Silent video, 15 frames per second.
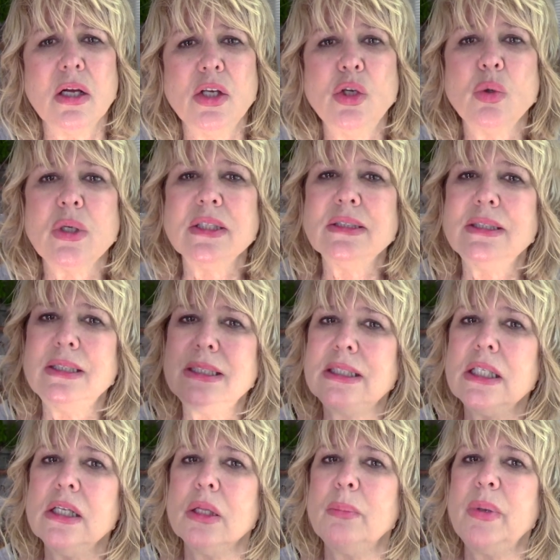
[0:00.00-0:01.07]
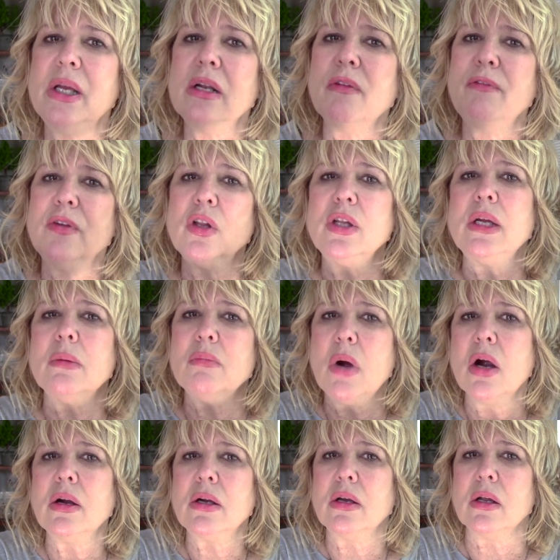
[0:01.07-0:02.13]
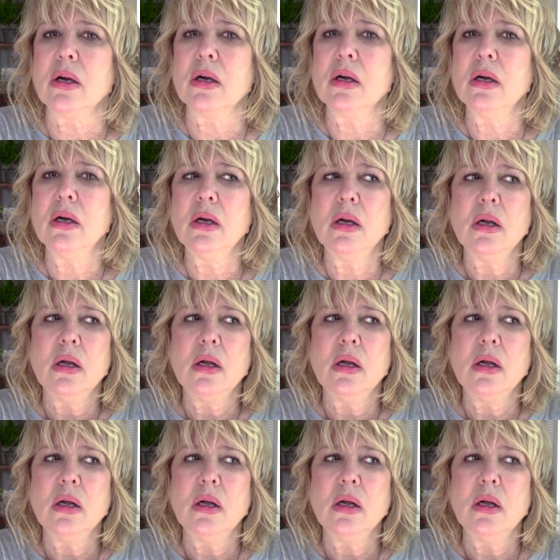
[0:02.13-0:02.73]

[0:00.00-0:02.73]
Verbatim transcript: You can still be an affiliate marketer